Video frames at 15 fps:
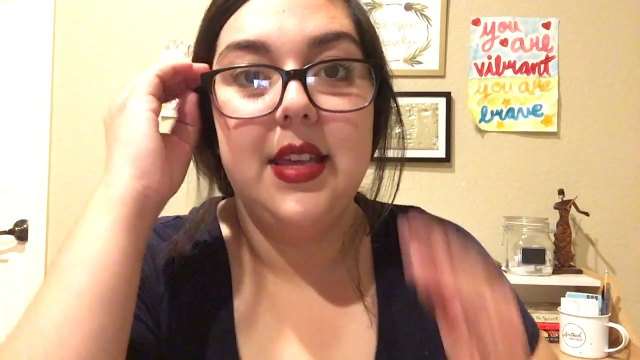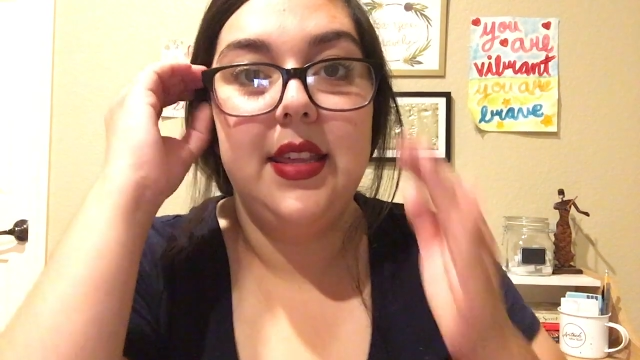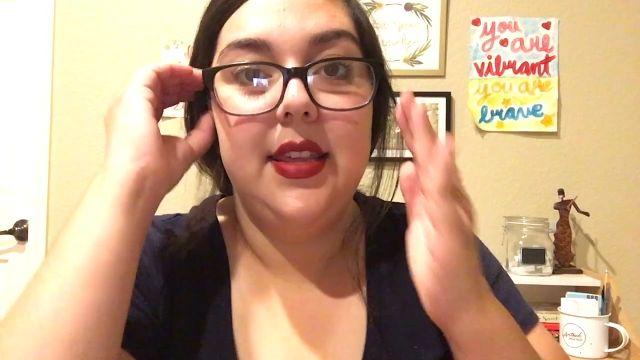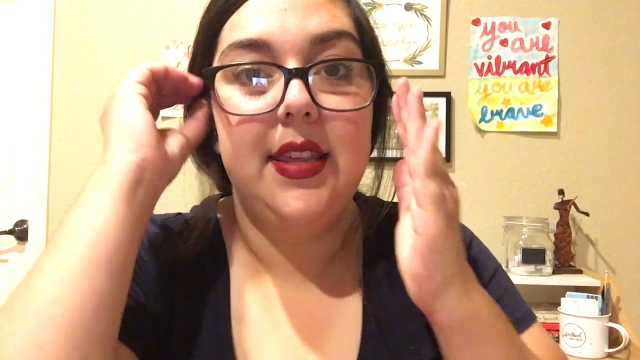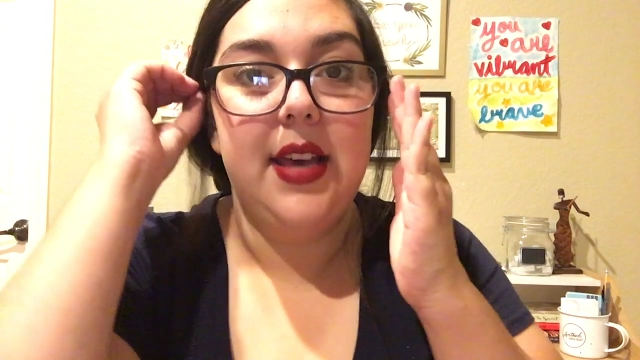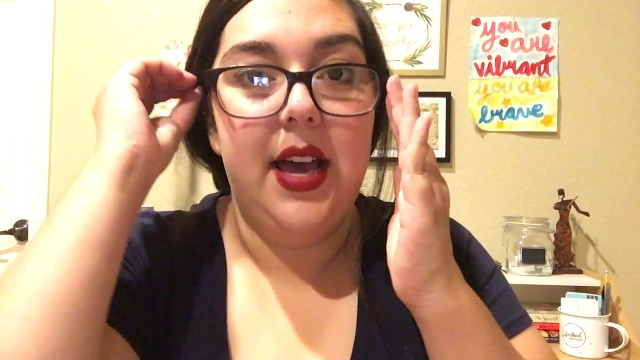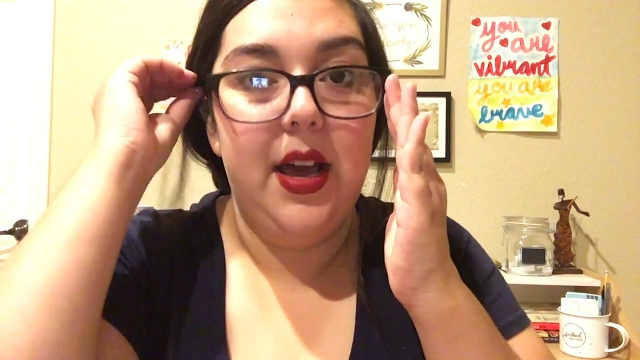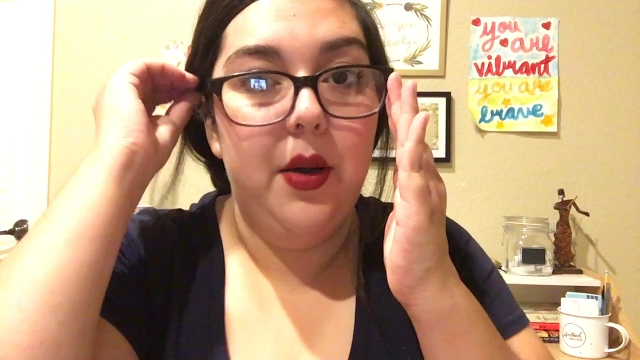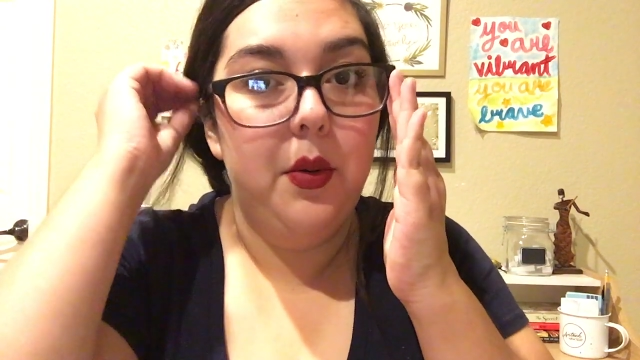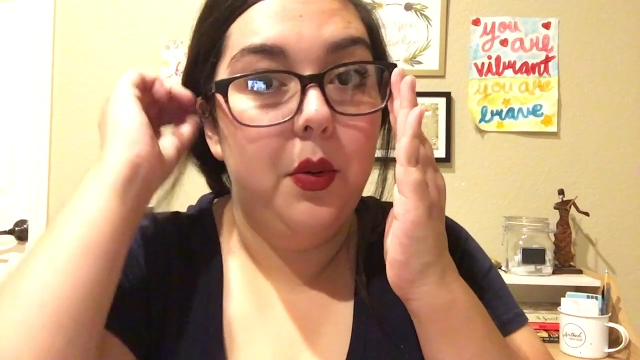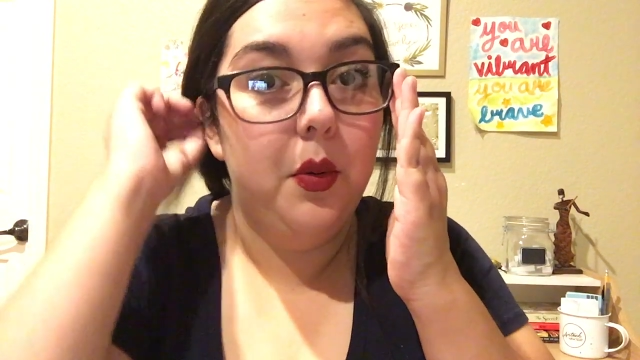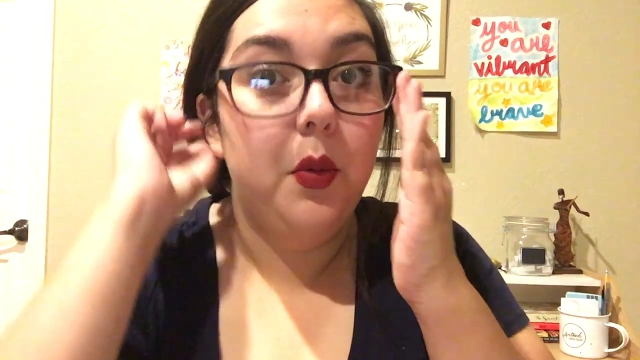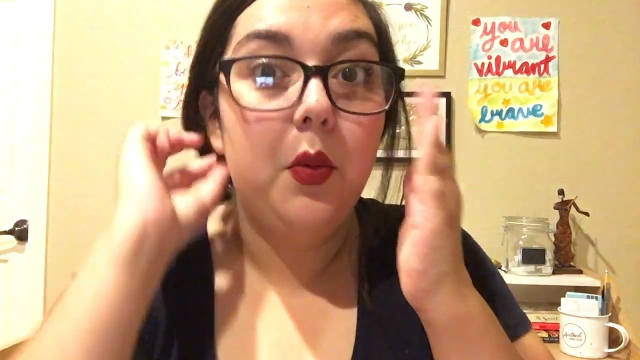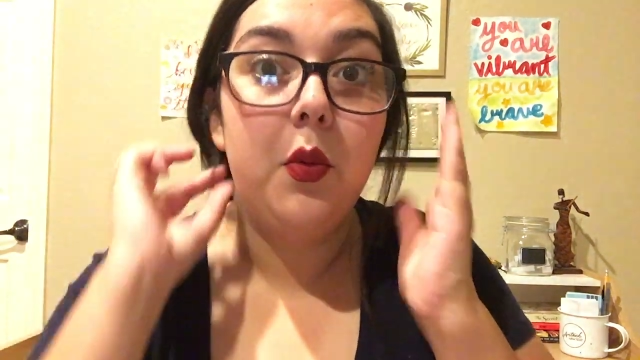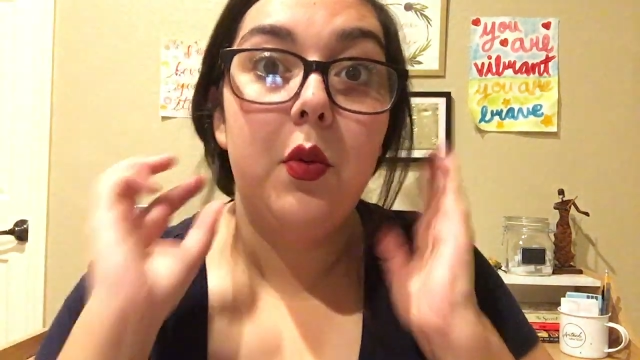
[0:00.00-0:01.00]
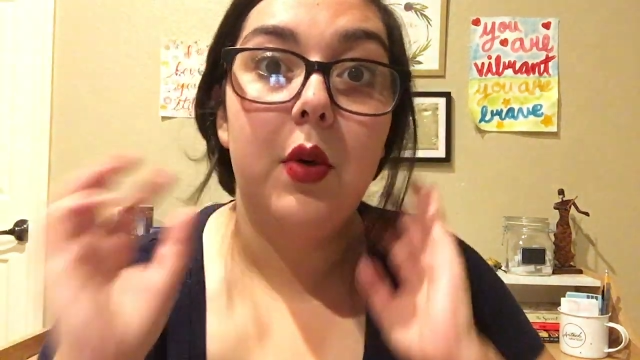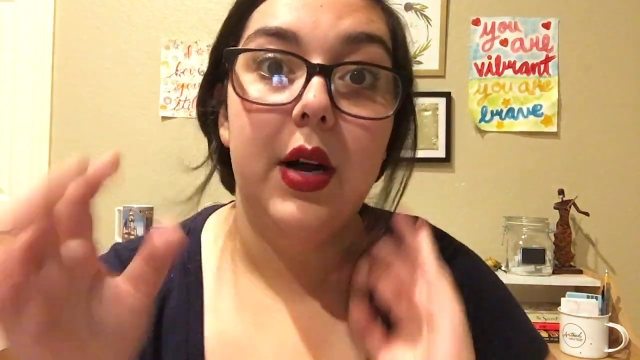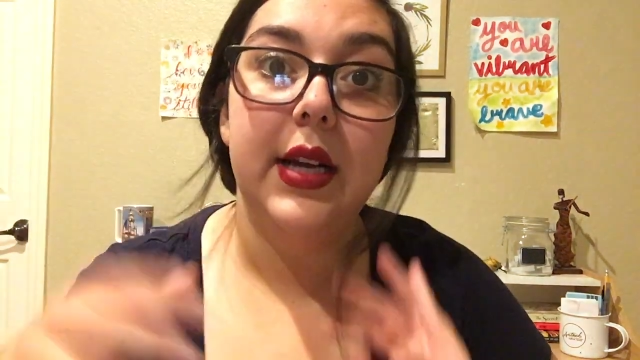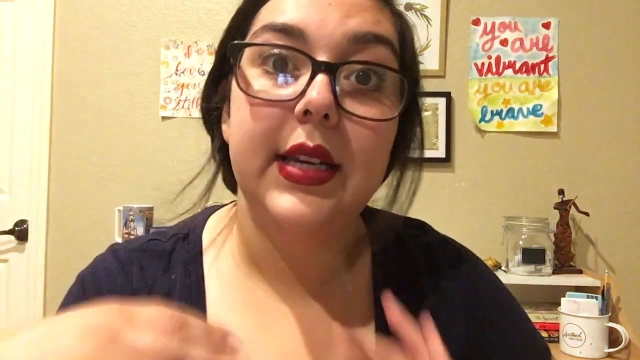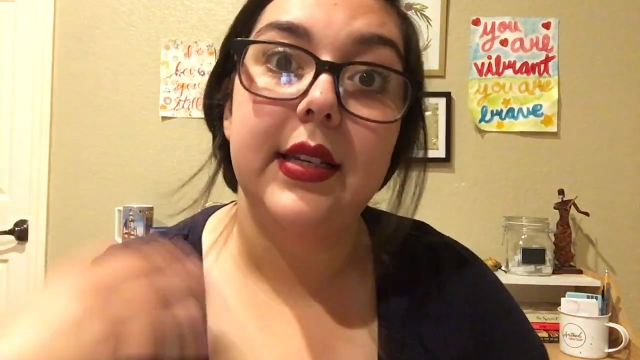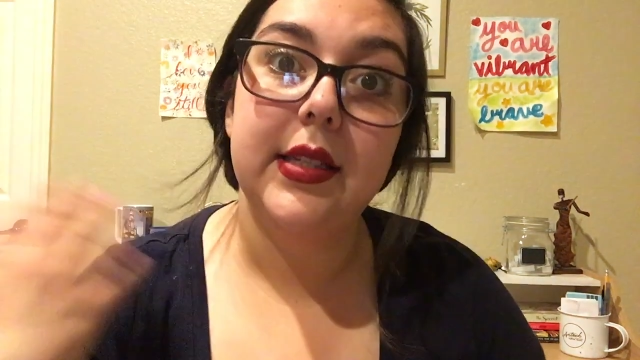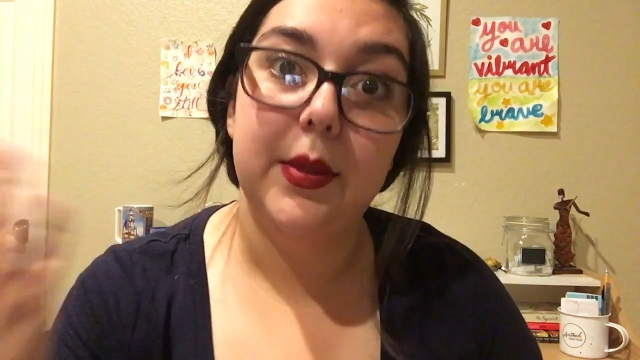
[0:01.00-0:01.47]
that
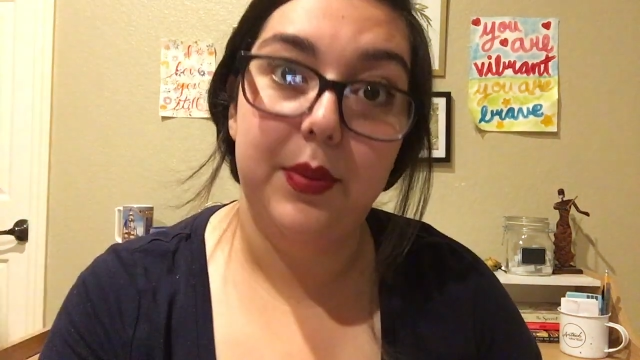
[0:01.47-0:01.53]
wanted to